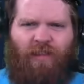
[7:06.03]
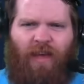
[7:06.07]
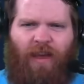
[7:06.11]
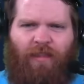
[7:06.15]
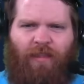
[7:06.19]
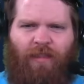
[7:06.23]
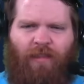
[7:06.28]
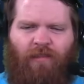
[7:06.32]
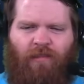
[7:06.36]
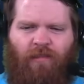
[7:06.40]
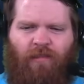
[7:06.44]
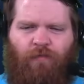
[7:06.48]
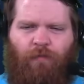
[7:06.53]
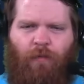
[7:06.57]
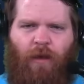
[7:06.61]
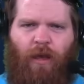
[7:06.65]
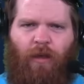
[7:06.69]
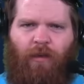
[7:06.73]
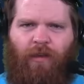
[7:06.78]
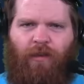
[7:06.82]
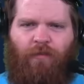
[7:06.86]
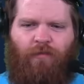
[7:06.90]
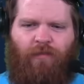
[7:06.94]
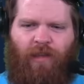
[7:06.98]
added this as well.
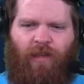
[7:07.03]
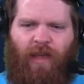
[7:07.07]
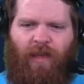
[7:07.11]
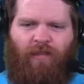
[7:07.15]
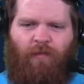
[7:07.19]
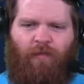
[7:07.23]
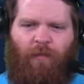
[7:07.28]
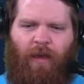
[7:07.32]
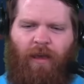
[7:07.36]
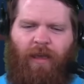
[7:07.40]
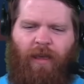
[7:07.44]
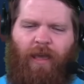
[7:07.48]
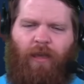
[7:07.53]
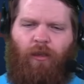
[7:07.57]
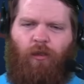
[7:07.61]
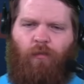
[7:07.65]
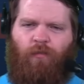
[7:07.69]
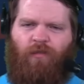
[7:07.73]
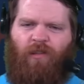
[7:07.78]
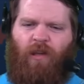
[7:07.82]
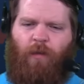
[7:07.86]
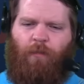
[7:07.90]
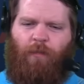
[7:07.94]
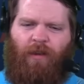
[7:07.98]
He was asked about
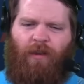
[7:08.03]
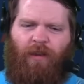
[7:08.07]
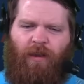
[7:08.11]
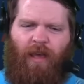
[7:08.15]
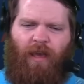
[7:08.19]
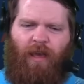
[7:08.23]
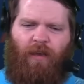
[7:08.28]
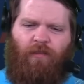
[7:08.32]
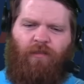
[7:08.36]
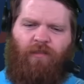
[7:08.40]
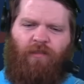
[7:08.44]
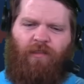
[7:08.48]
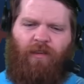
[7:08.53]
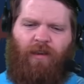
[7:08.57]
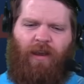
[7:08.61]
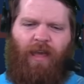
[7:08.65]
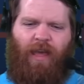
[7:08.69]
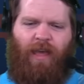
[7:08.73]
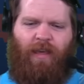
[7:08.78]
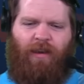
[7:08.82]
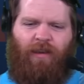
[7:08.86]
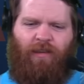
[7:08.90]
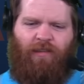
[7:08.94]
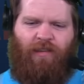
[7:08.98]
Caleb's up and downs
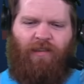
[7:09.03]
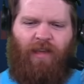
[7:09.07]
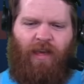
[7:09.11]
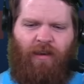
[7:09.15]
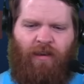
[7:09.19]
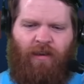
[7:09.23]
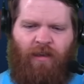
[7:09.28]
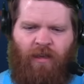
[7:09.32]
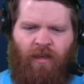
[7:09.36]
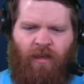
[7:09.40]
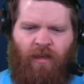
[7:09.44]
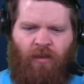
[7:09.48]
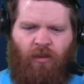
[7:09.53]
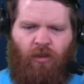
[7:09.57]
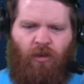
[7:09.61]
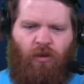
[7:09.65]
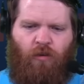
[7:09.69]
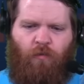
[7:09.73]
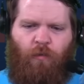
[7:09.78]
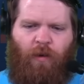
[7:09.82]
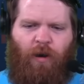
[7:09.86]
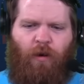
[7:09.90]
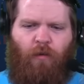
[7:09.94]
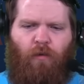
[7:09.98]
today, and he said,
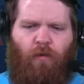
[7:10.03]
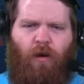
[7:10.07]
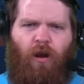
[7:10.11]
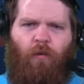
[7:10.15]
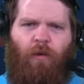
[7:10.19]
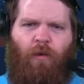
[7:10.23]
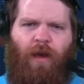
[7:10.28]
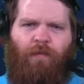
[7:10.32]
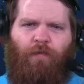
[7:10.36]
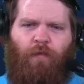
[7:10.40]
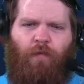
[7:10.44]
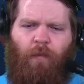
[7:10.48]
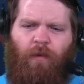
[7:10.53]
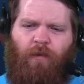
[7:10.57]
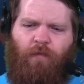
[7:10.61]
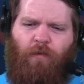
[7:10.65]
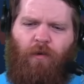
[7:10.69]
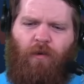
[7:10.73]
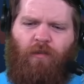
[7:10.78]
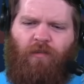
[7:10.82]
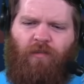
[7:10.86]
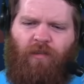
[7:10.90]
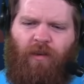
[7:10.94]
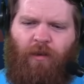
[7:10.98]
look, we don't run away from
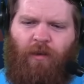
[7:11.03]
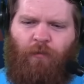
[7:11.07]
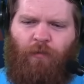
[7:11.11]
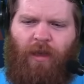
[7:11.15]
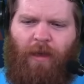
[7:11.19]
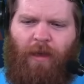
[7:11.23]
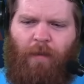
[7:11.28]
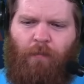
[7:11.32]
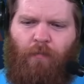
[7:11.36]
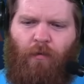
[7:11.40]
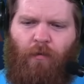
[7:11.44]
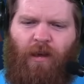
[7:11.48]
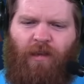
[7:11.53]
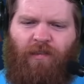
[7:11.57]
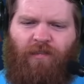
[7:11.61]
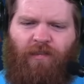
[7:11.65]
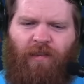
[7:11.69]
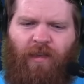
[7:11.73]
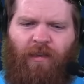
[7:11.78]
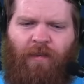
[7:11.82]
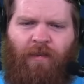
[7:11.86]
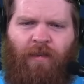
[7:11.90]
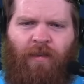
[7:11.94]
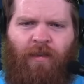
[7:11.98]
adversity. We embrace
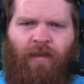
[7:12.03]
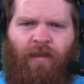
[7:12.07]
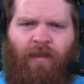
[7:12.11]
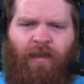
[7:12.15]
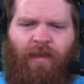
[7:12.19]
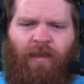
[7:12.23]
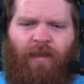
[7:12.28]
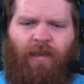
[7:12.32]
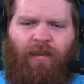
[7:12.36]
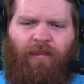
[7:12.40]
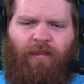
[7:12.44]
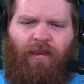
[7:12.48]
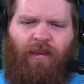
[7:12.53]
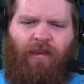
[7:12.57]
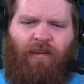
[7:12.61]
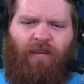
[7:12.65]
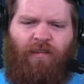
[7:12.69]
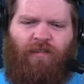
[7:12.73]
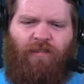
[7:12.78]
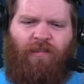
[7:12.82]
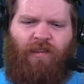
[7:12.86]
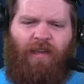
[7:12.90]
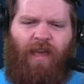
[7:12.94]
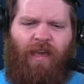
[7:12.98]
it. He continued to
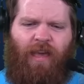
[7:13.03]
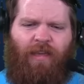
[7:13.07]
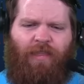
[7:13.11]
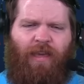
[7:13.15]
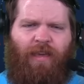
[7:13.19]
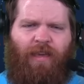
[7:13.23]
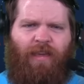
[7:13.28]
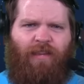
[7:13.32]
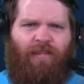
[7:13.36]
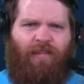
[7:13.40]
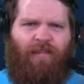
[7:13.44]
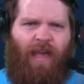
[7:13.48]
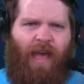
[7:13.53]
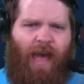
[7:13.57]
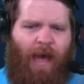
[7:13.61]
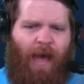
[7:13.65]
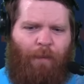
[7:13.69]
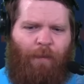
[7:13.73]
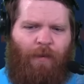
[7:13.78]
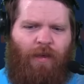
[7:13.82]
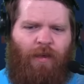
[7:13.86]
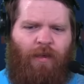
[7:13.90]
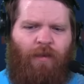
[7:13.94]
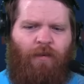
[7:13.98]
say that he's
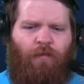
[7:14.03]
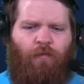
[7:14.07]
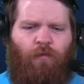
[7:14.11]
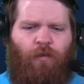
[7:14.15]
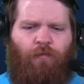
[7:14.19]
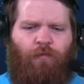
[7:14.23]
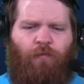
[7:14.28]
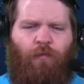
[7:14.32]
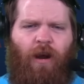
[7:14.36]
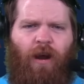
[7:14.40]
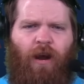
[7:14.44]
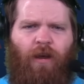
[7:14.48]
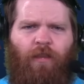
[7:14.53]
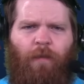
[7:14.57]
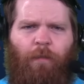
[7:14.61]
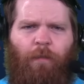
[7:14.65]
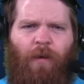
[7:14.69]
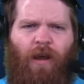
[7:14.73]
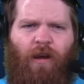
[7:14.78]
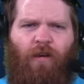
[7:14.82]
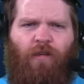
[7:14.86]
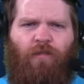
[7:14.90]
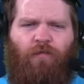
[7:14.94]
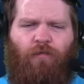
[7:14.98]
happy with where the
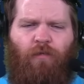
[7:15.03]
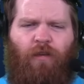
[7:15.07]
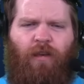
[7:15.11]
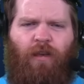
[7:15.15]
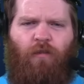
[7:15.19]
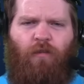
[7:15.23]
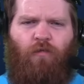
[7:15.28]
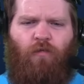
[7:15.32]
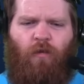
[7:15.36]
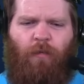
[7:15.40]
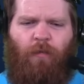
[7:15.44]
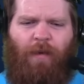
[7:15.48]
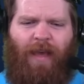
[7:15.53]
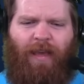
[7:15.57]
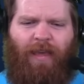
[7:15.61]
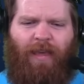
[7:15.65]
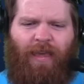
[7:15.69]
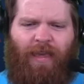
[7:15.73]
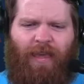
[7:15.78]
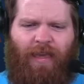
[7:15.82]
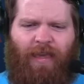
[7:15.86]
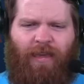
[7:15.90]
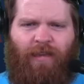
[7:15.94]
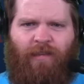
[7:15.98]
Bears rookie quarterback
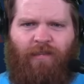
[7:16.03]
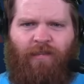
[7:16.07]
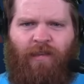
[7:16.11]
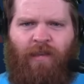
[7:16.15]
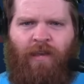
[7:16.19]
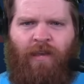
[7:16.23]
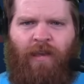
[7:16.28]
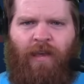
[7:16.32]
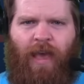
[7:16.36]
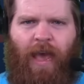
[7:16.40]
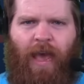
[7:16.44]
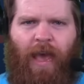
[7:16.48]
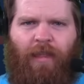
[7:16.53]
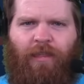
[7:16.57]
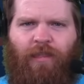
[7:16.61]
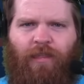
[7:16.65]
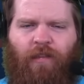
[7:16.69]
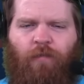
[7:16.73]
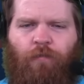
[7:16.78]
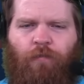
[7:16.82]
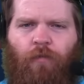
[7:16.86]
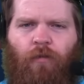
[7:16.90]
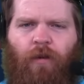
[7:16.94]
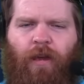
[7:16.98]
is at
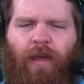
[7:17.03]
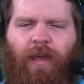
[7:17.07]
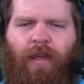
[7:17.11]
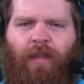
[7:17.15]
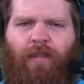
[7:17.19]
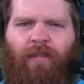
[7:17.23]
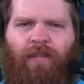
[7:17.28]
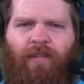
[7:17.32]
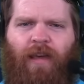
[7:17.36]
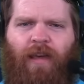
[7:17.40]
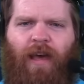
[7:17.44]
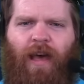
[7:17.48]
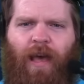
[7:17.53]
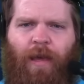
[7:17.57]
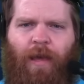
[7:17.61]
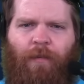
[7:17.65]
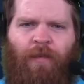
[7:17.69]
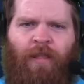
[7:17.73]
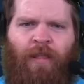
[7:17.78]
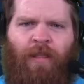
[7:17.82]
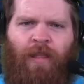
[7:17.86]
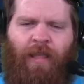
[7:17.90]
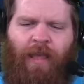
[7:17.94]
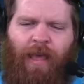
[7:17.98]
this point in
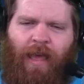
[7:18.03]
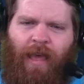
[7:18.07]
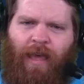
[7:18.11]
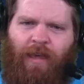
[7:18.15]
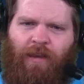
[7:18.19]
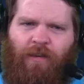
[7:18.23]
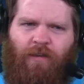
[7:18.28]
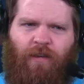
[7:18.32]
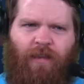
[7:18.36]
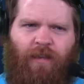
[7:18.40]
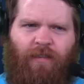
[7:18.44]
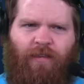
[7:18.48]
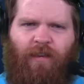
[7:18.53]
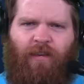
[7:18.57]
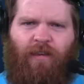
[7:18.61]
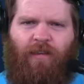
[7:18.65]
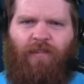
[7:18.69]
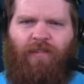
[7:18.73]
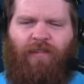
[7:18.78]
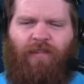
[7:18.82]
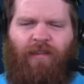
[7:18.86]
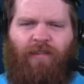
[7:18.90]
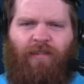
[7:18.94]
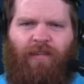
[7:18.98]
time, and you continue
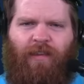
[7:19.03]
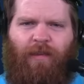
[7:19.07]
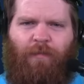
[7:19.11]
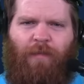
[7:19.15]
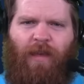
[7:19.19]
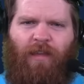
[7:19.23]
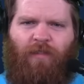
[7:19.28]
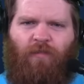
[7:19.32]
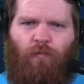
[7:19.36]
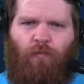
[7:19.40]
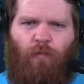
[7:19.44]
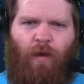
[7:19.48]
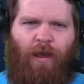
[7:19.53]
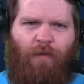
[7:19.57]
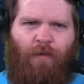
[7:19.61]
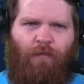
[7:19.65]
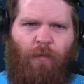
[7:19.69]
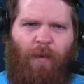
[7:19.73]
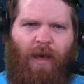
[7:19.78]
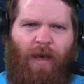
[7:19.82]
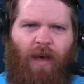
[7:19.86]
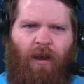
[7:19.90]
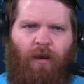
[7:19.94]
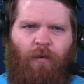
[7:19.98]
to see teammates rave
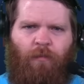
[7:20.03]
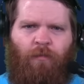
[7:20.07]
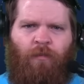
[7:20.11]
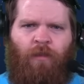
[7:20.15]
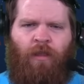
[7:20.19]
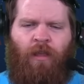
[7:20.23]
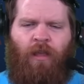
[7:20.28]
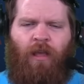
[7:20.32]
about him